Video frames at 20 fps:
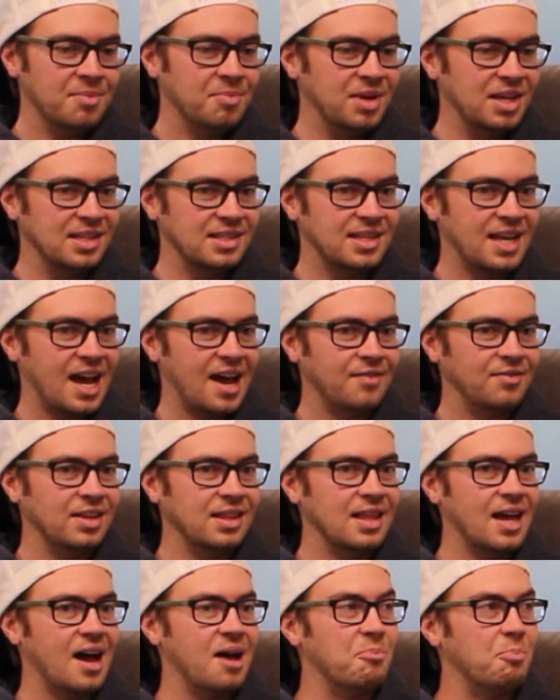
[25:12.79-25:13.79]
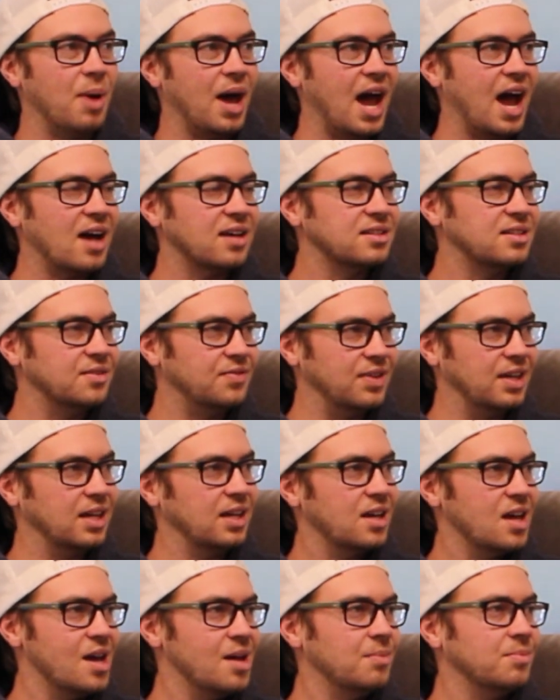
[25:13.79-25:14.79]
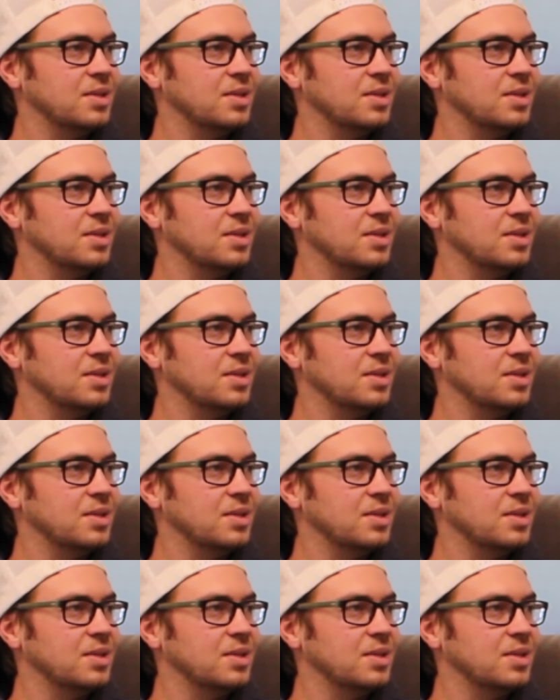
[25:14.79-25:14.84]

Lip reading: is having that passive income.